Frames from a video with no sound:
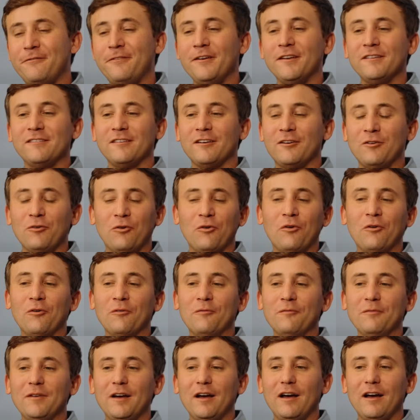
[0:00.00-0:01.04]

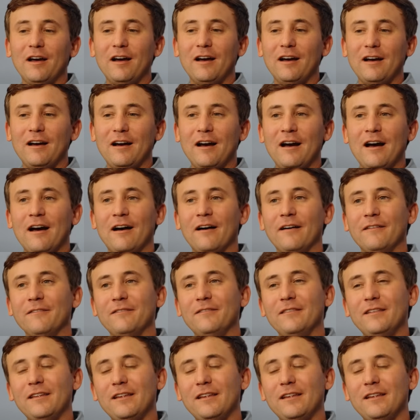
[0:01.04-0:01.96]
physical uh,